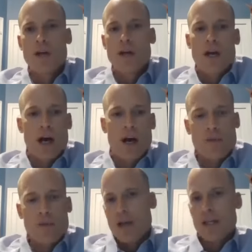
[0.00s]
You're
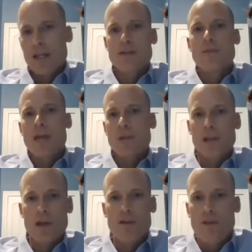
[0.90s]
going to need some type of
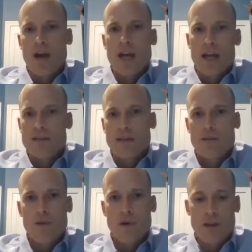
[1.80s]
loan and financing
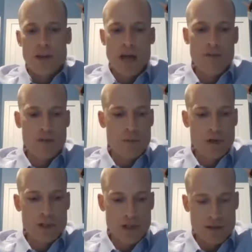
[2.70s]
for the
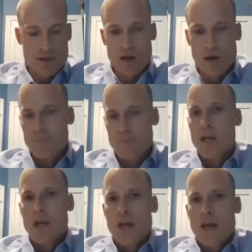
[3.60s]
purchase. So
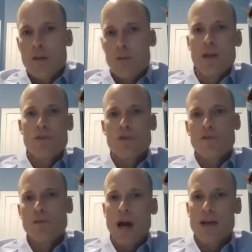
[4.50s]
the pre-approval
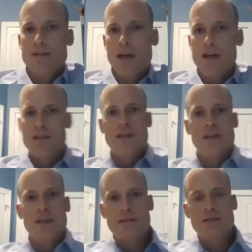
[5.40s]
process
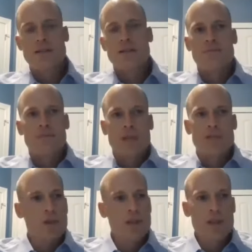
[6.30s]
it's
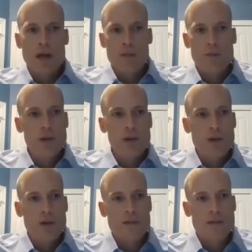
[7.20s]
really
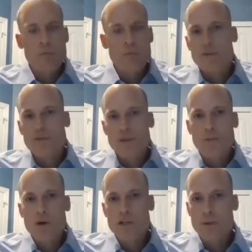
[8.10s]
pretty simple for the
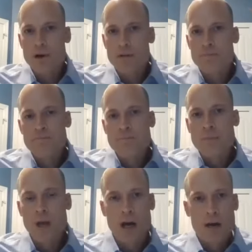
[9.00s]
most part.
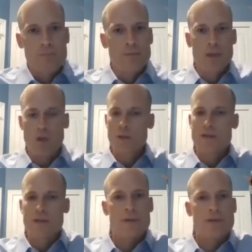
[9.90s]
We set
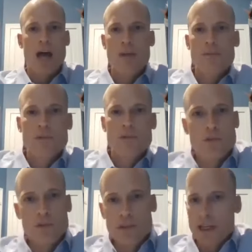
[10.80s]
up a time
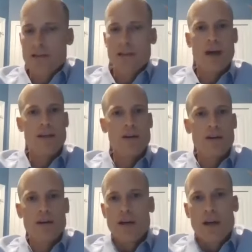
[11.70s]
to get
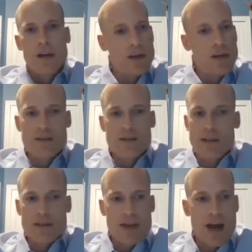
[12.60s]
together. These
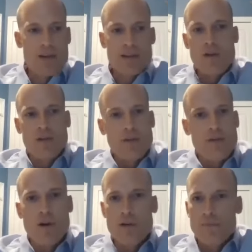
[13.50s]
days, obviously over the
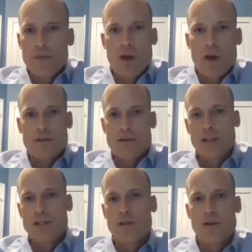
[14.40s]
phone. Certainly do